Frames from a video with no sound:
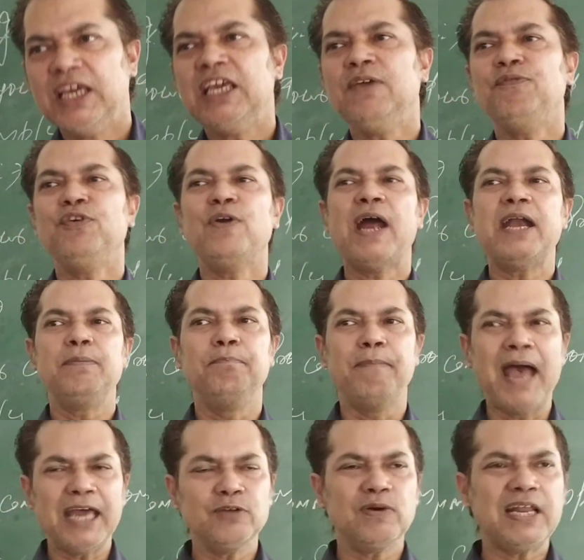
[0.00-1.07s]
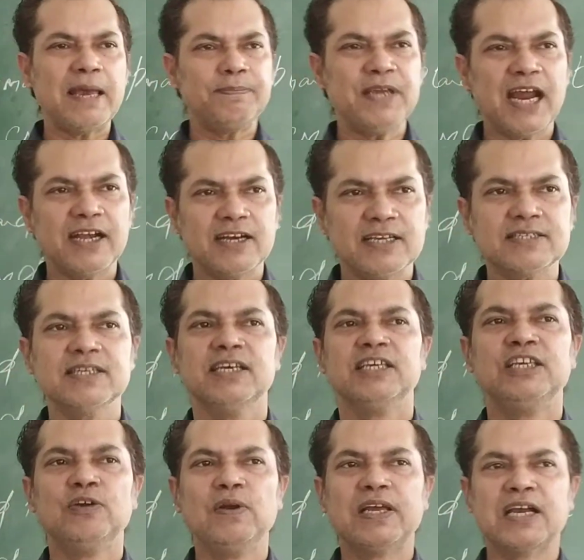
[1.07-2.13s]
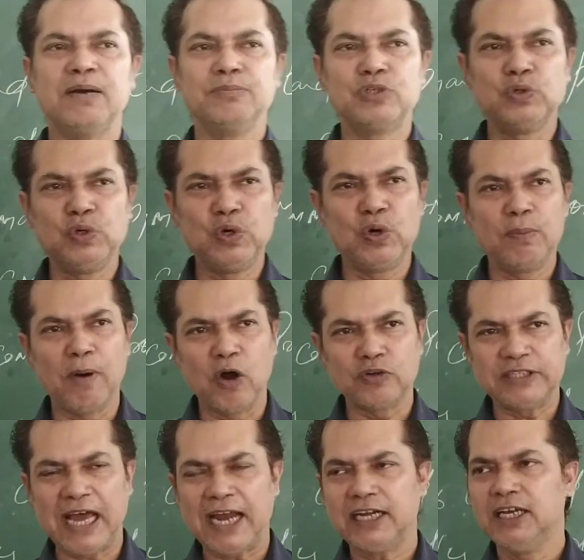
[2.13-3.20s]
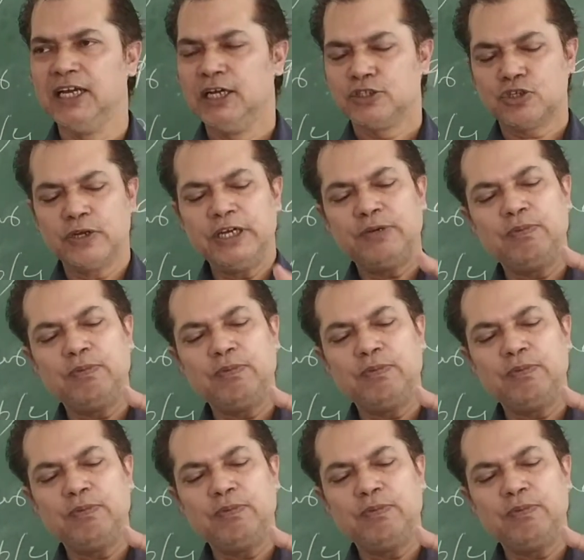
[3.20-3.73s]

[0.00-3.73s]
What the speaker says: If you had manual IP address, you will come to know about that. So it